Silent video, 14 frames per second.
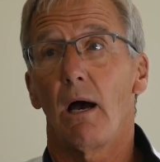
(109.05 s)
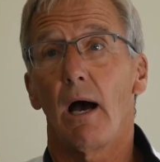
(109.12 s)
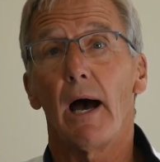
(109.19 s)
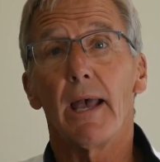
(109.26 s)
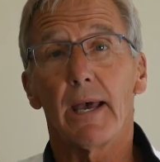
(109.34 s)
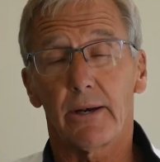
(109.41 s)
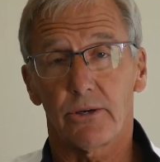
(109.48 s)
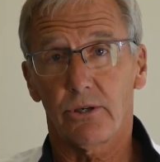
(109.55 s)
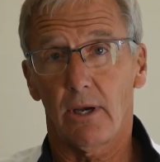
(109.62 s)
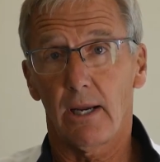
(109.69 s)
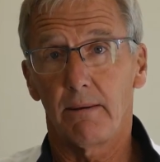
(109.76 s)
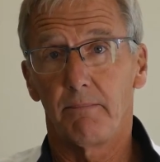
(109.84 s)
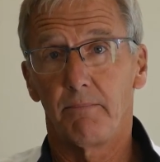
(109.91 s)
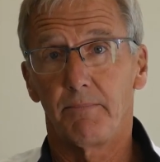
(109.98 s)
ahead of
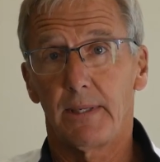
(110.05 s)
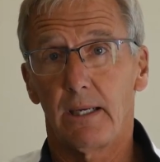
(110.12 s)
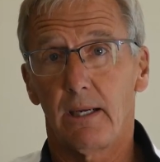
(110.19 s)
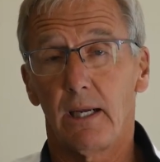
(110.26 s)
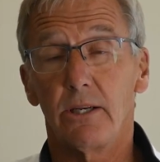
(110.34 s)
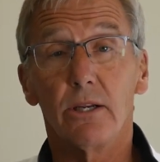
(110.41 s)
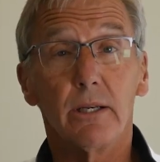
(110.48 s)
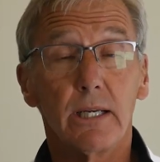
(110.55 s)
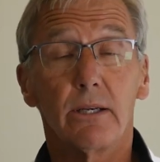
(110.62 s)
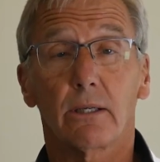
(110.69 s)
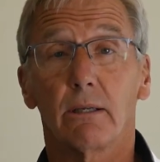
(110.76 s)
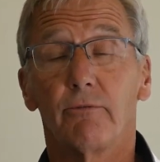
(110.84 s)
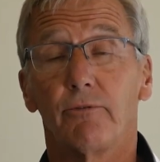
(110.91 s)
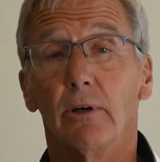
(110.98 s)
time, and you need
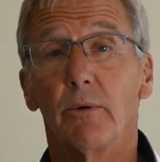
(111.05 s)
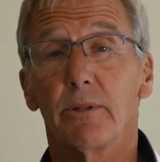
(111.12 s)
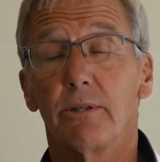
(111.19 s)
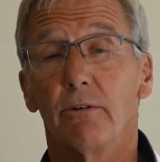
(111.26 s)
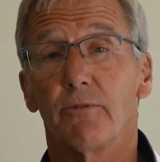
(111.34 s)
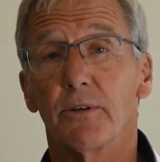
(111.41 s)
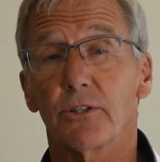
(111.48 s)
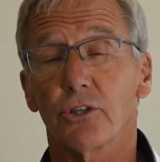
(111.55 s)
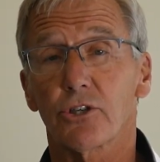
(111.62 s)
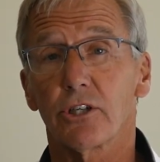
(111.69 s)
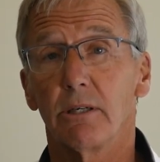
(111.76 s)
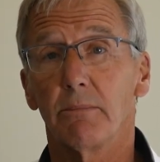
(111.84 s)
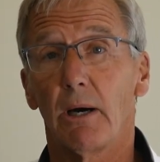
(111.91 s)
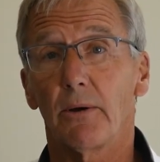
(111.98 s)
to confer with your
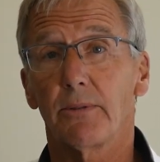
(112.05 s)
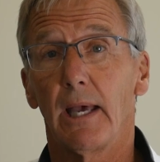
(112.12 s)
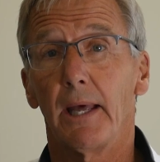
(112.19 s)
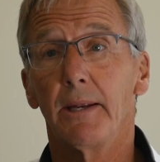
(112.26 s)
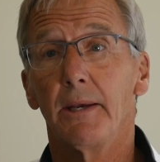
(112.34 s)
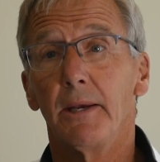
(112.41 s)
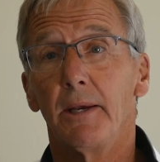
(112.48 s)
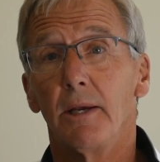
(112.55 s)
physician about that.